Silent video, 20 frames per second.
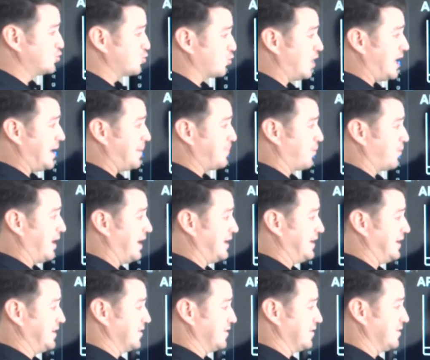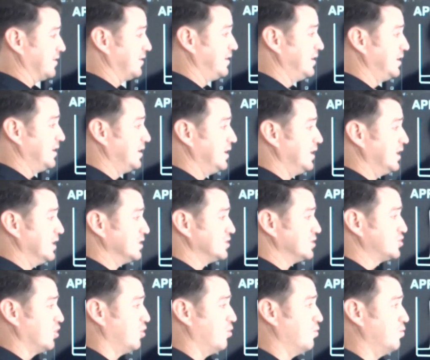drop right here.
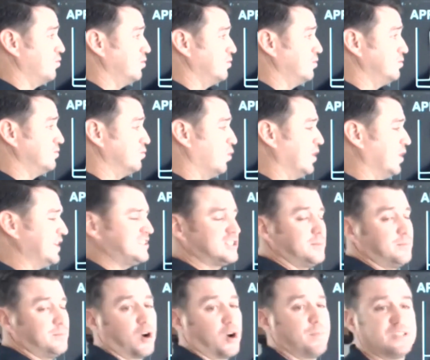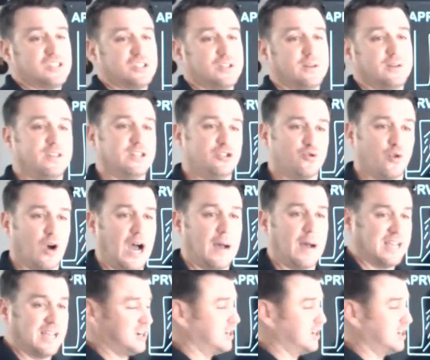So, what's the purpose of the drops?